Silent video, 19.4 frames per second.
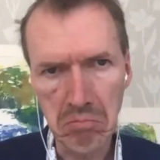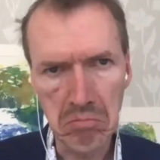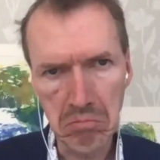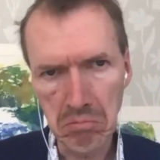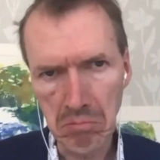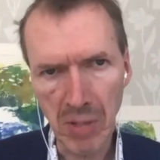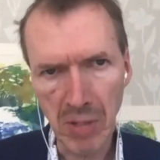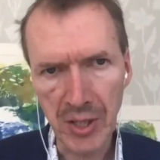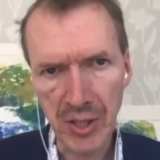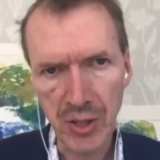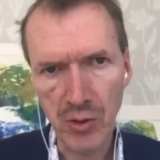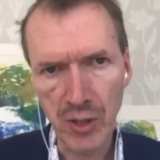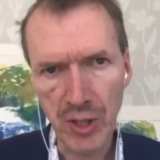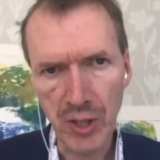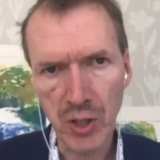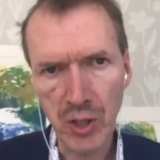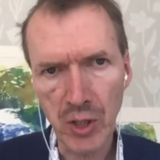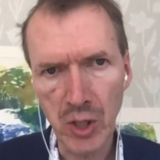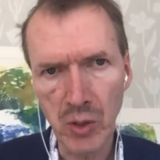mandatory
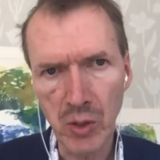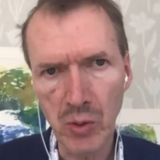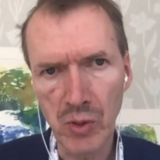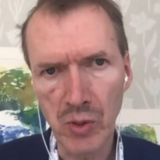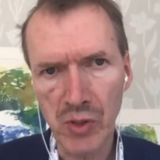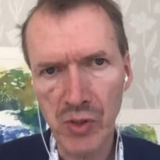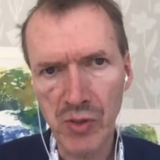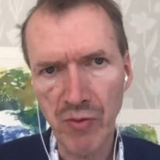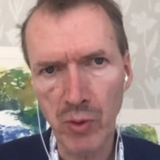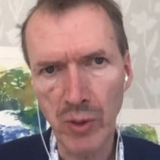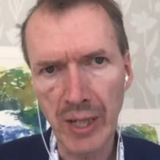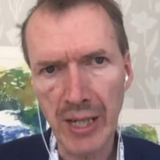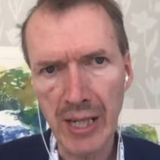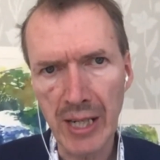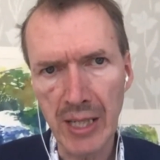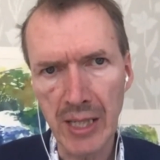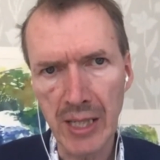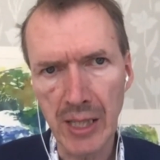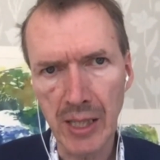to use for
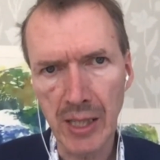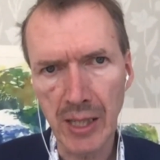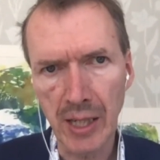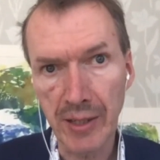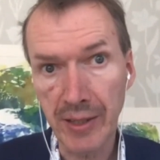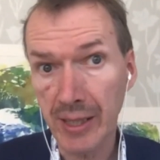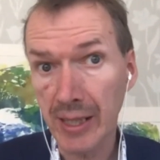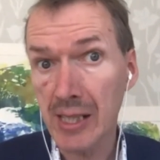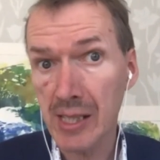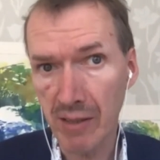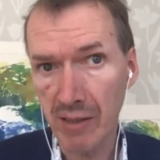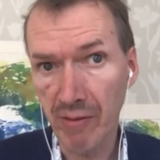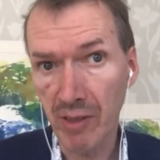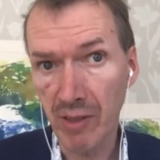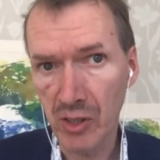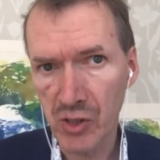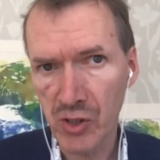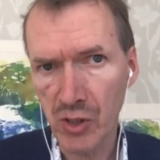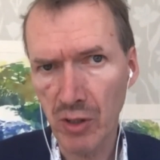Indian, I think, civil
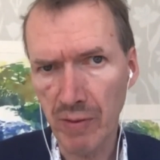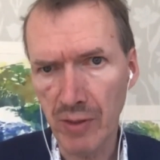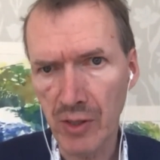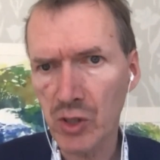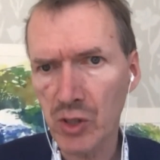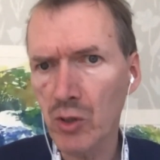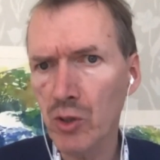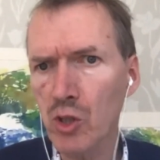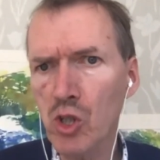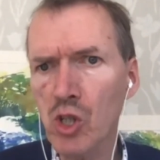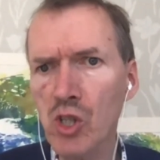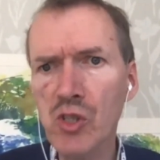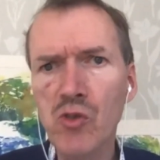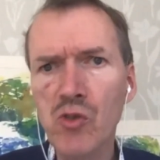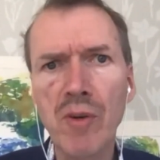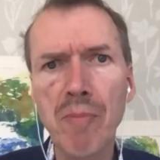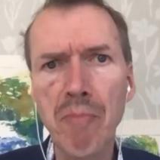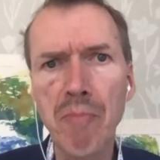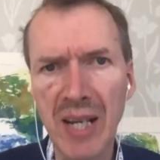servants. Could you just
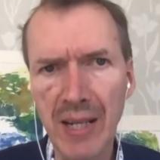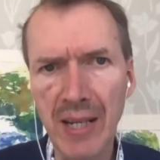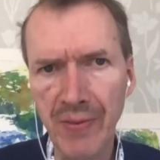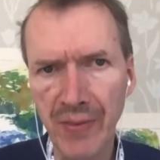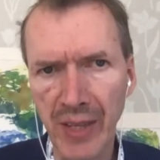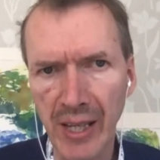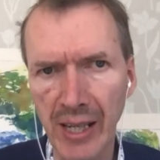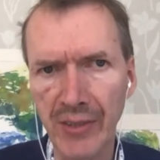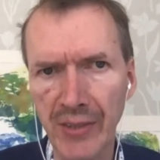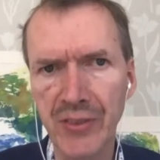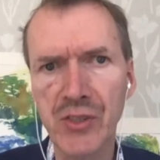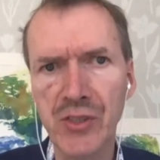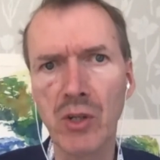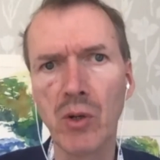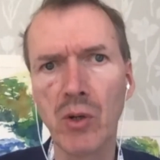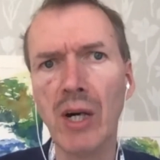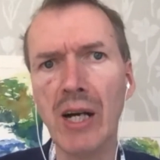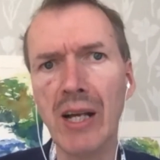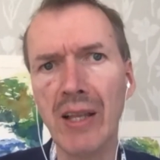repeat that
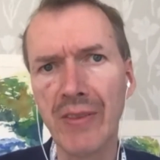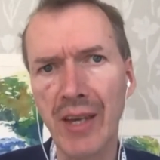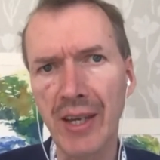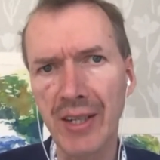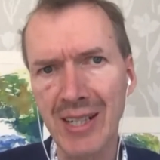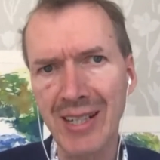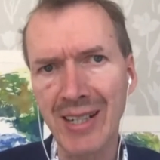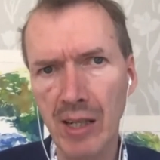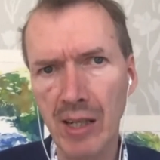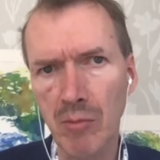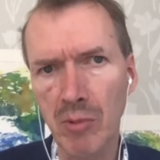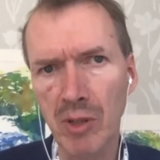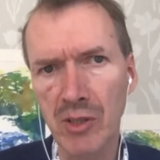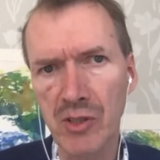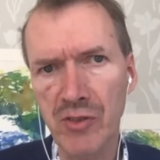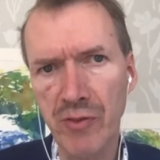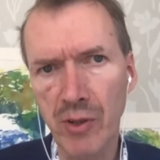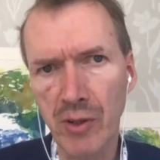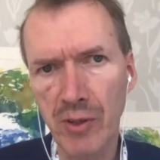so that
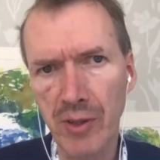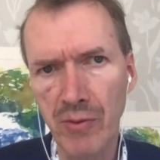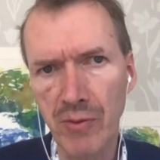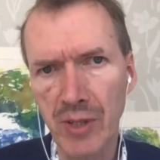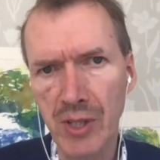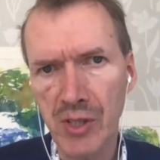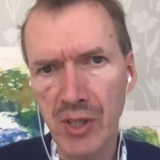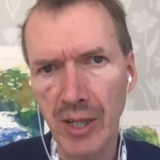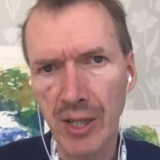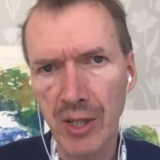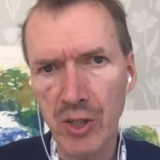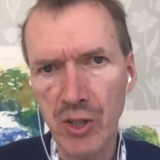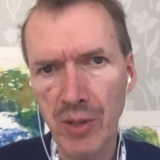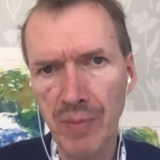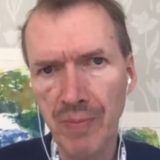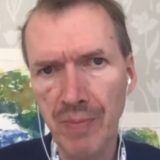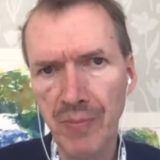enables further research?